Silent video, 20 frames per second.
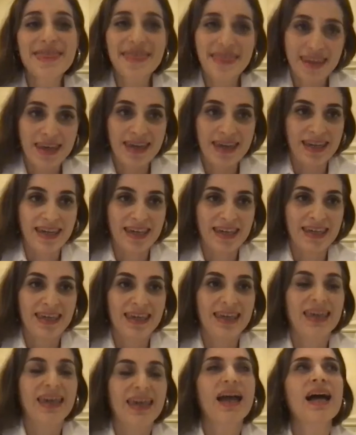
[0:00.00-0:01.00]
think
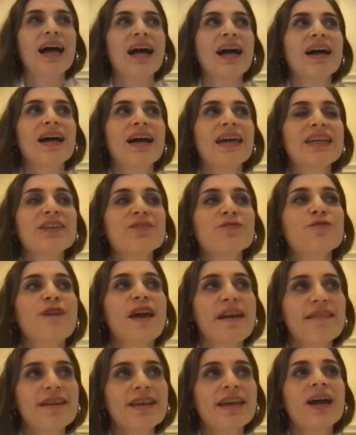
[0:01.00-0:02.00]
in
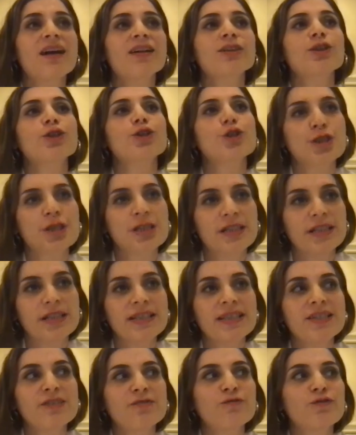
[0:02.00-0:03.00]
very young
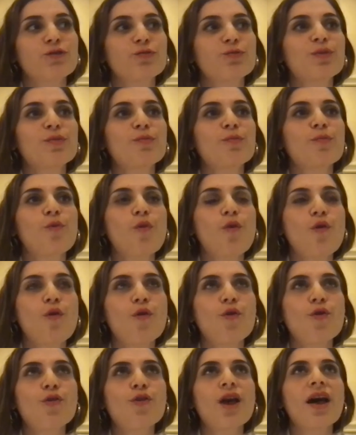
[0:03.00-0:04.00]
learners, it would be
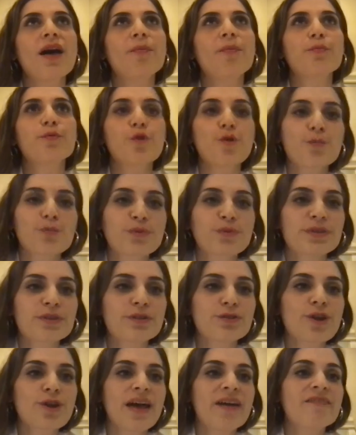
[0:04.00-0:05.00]
more
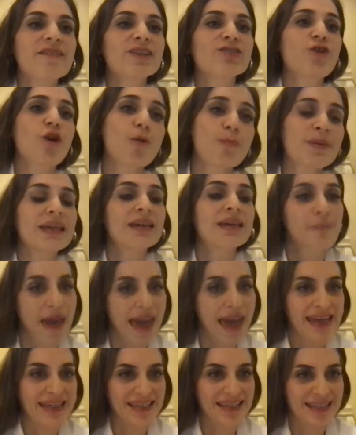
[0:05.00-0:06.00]
appropriate to have a
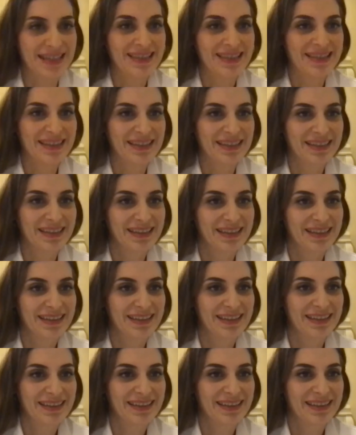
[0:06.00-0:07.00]
topic-based
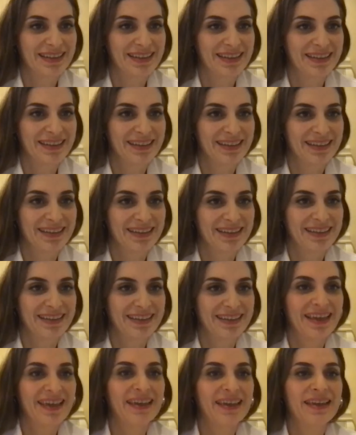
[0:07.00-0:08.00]

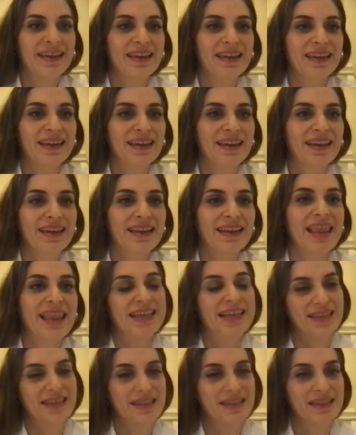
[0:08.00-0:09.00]

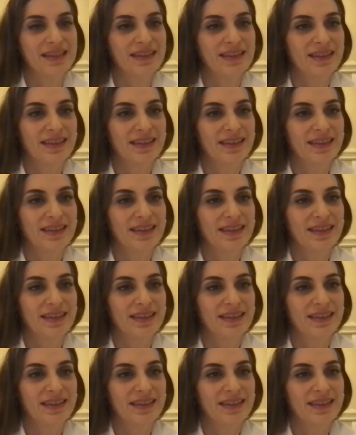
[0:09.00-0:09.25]
lesson,